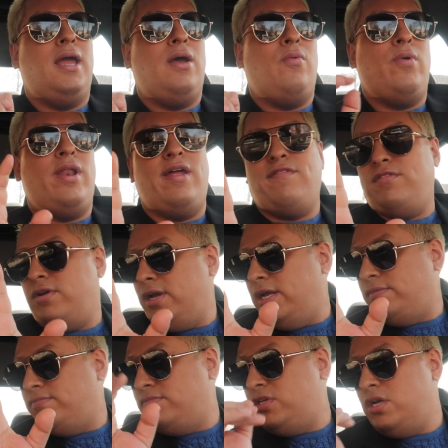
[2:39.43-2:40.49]
Whatever.
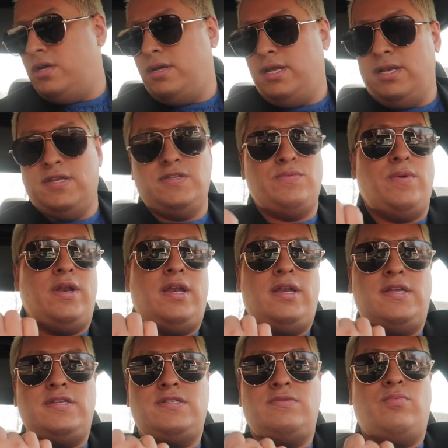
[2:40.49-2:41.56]
It it is what it
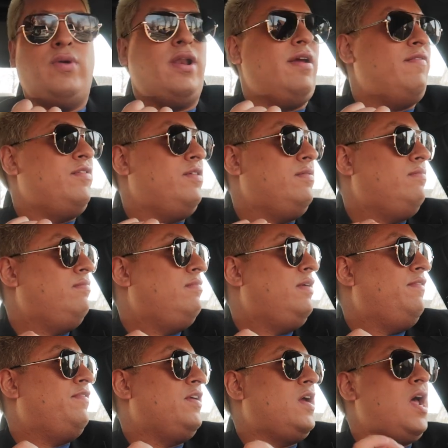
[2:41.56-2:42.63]
is. Whatever.
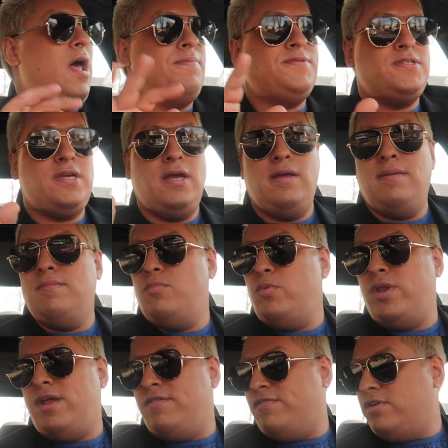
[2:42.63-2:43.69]
If the cops come,
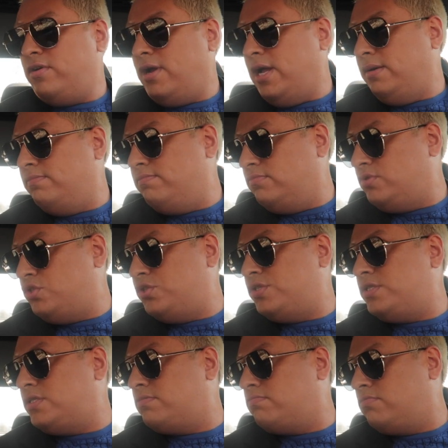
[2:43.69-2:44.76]
whatever. I'm
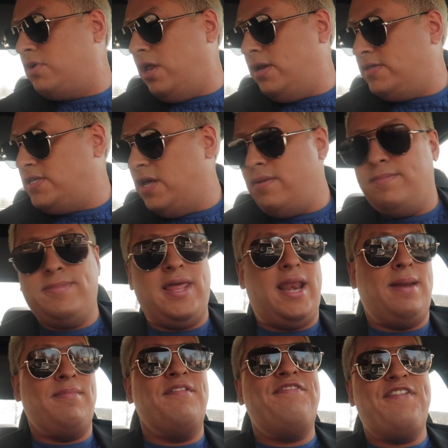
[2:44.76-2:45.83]
just gonna tell them that
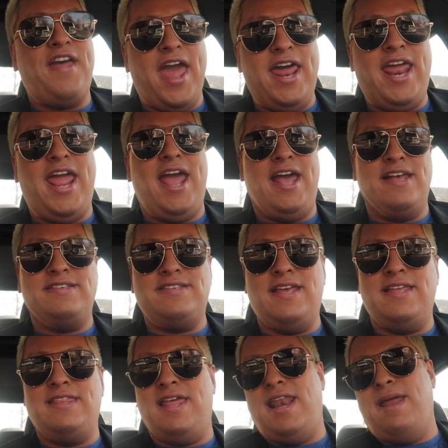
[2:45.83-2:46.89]
I'm a fat ass
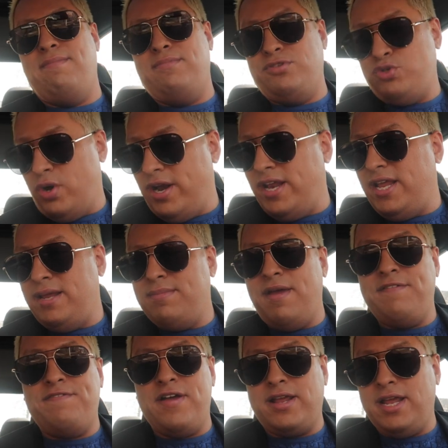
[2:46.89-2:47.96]
and that I'm trying to eat my
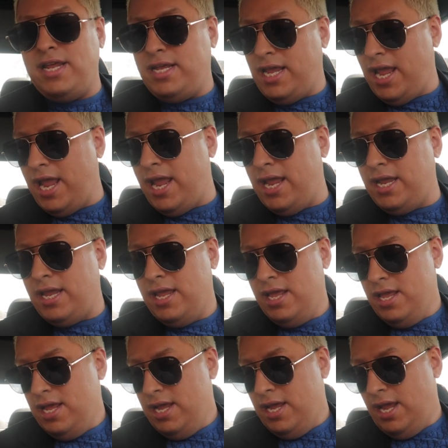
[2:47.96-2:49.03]
fucking cake
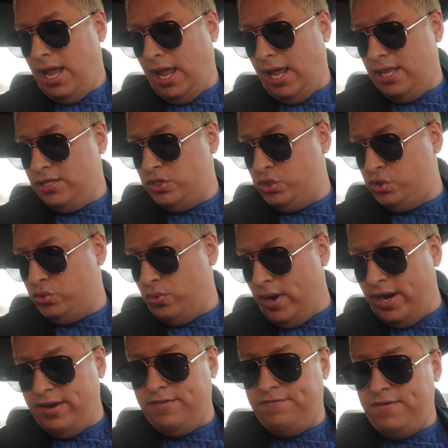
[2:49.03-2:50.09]
and
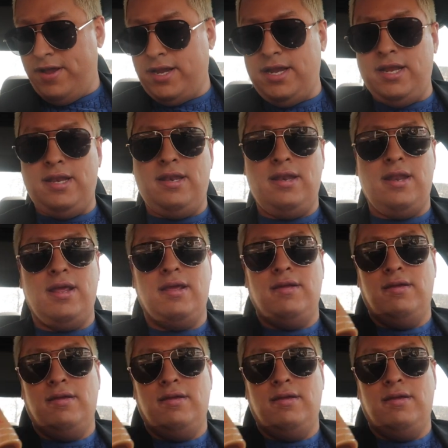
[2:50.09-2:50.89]
trying to fucking